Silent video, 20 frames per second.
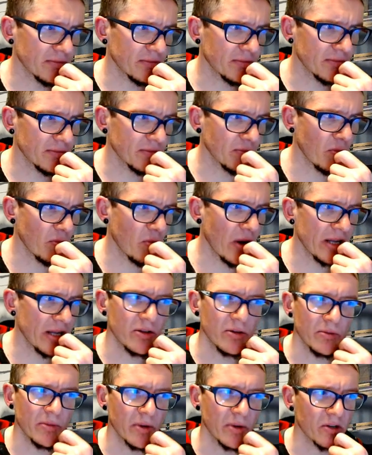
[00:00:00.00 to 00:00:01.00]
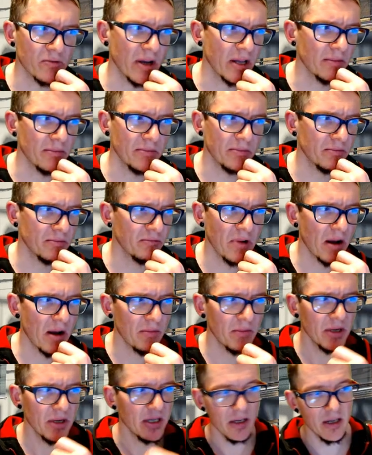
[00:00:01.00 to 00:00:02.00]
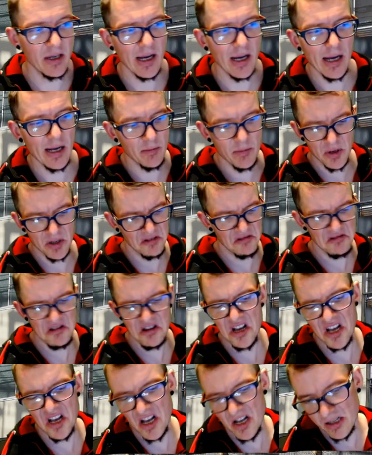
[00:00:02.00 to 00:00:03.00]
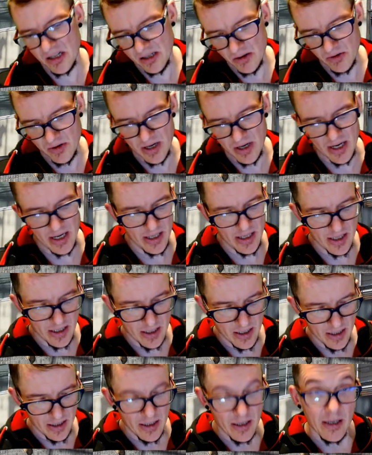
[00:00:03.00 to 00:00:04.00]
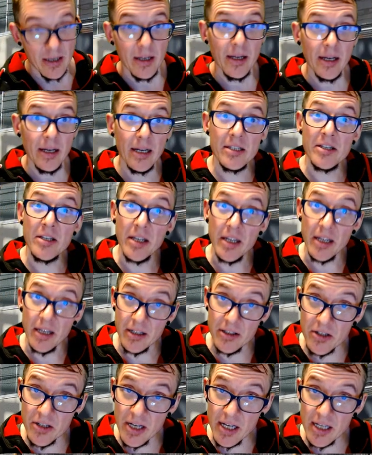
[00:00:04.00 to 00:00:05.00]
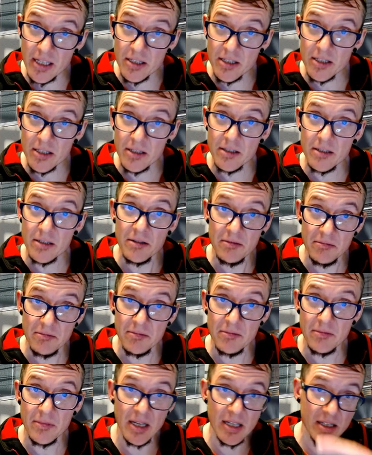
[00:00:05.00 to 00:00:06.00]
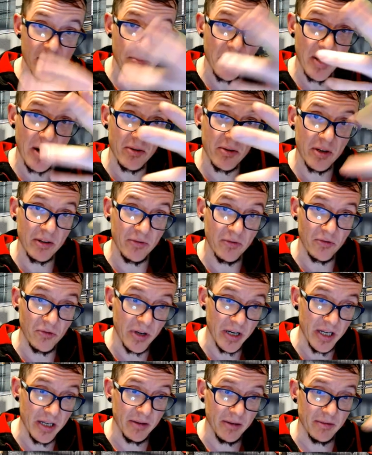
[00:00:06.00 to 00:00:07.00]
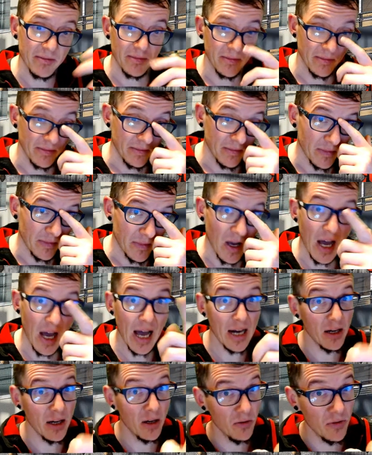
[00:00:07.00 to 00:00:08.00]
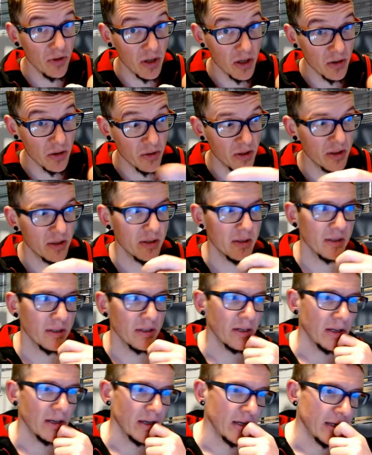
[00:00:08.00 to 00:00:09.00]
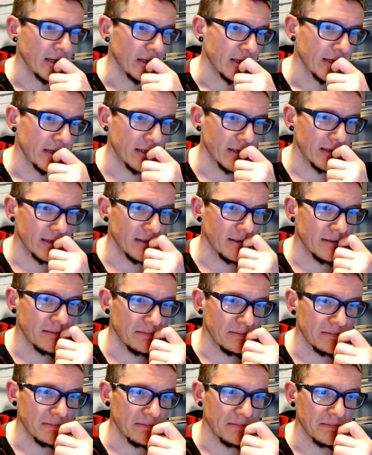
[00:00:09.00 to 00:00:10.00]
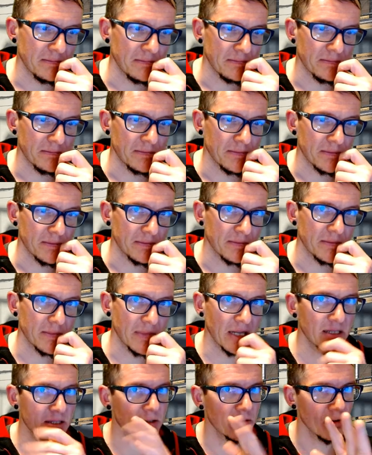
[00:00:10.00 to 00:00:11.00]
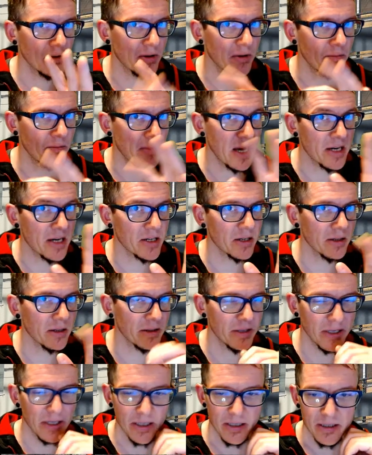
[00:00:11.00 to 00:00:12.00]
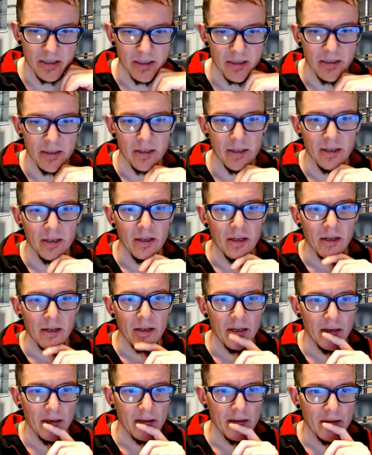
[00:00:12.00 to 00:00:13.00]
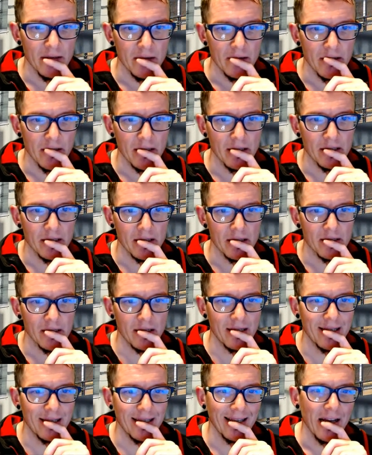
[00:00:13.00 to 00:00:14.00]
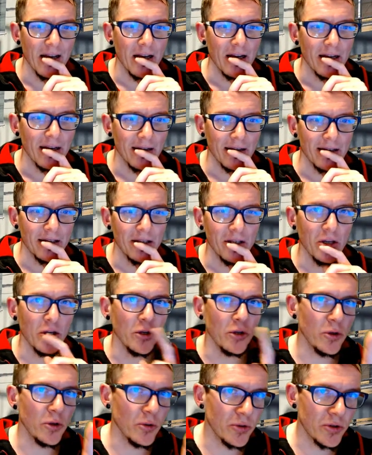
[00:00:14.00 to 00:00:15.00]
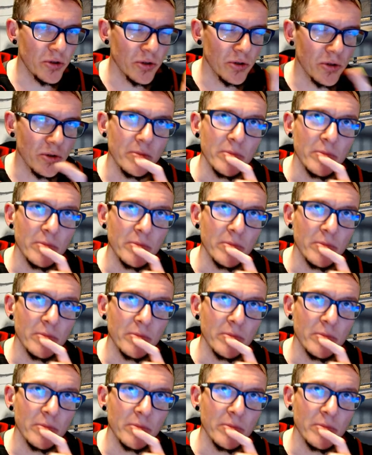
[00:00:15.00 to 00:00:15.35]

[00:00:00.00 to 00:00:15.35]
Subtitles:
way too much rambling again, but that's okay. It's the internet. It's apparently free and overloaded. That's another magical thing. 'Cause YouTube,